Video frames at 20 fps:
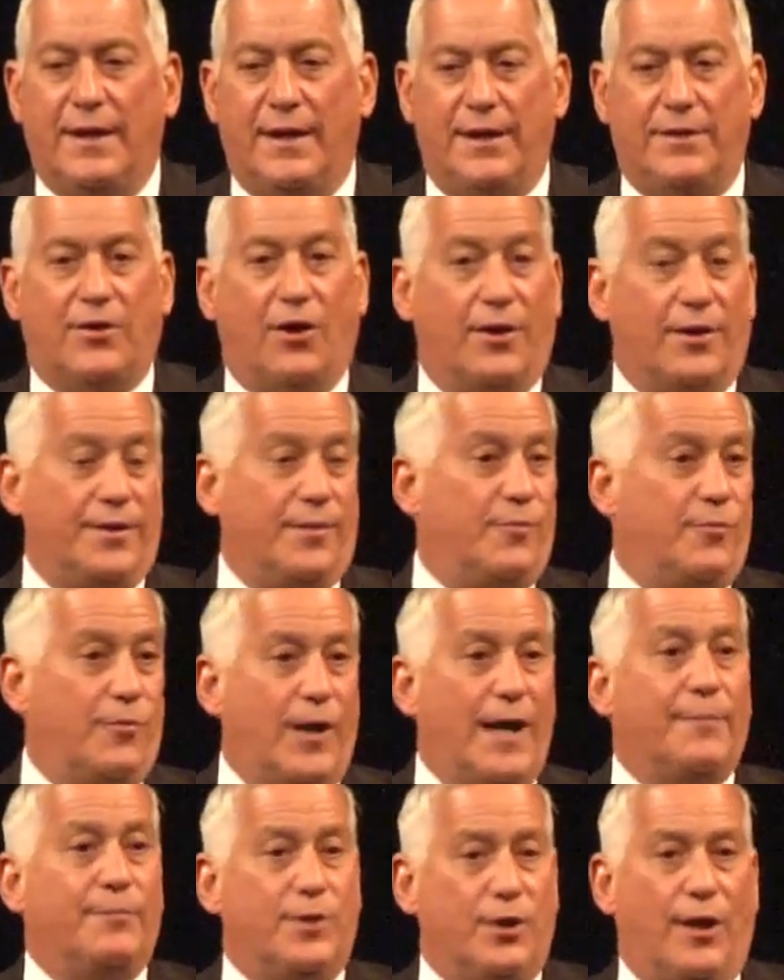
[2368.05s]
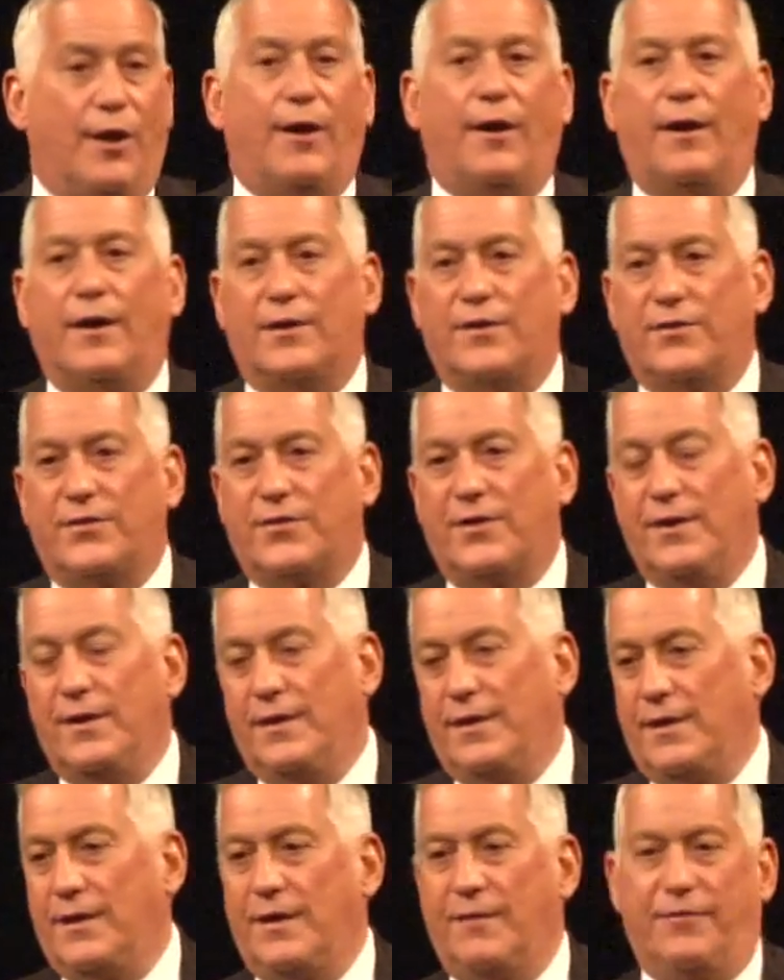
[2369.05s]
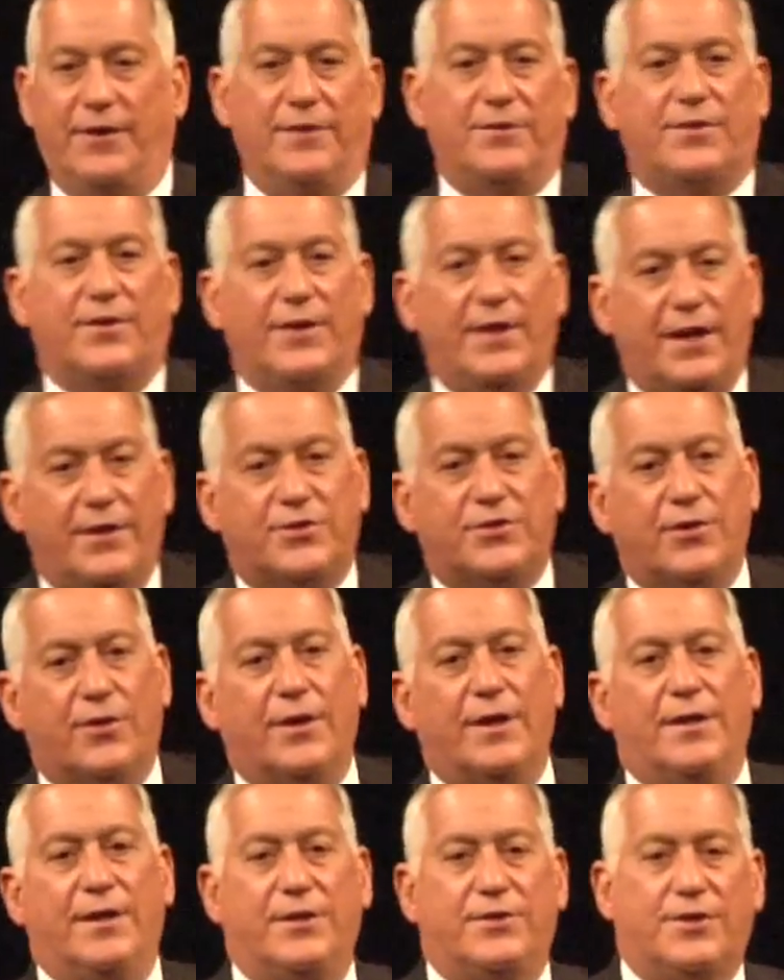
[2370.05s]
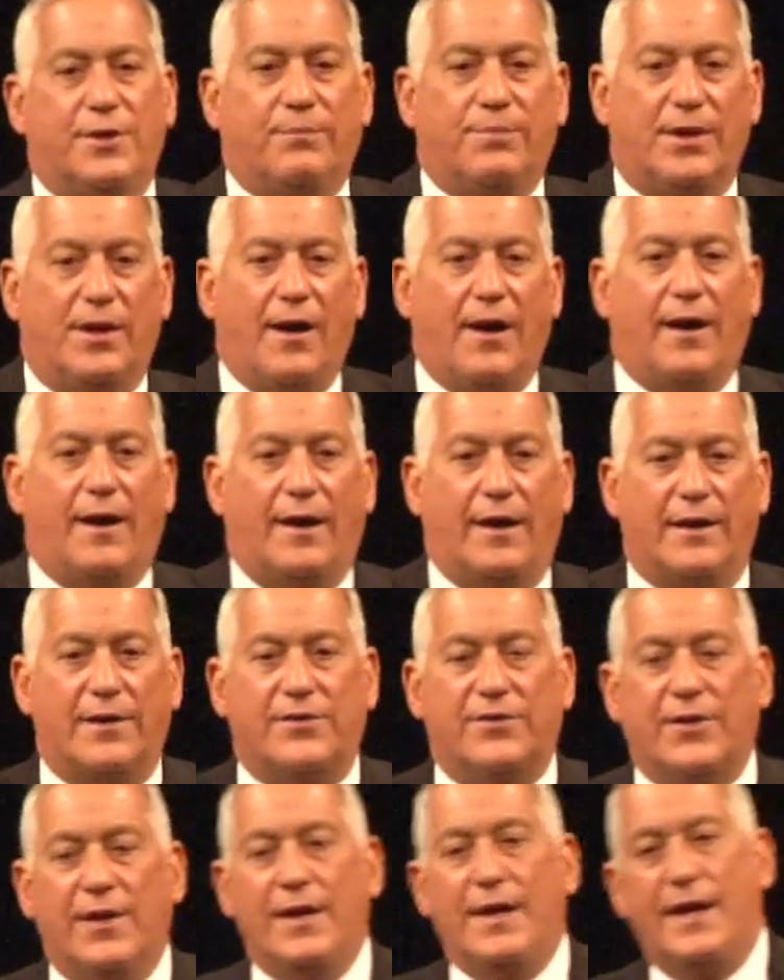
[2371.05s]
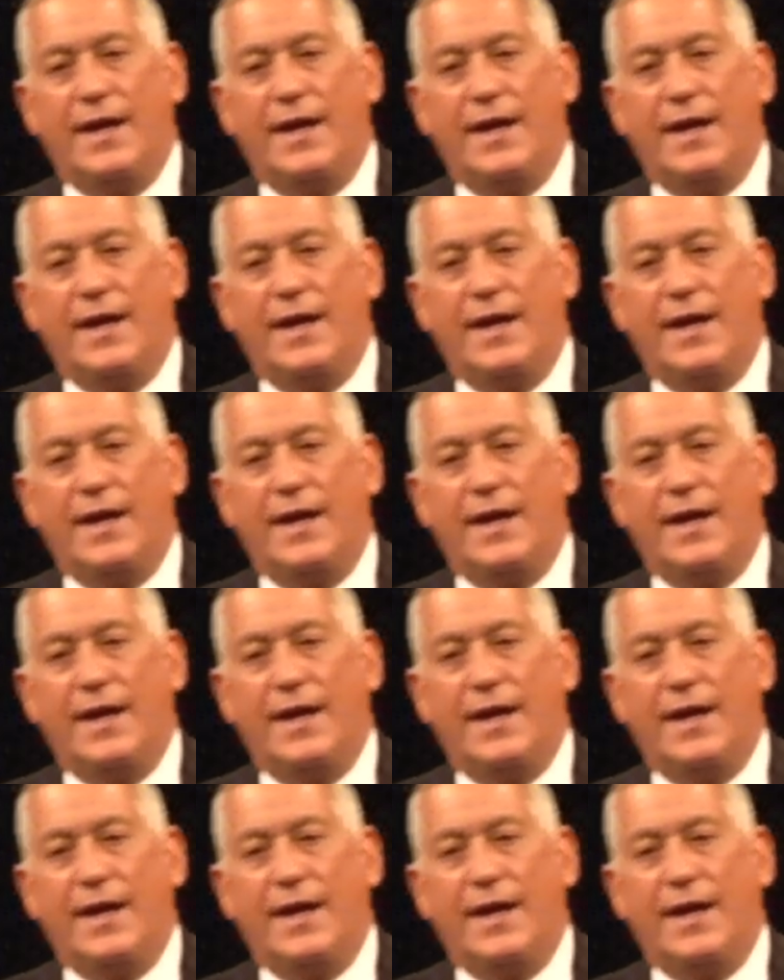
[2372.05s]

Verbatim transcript: He called them web logs, and eventually they shortened it to blogs.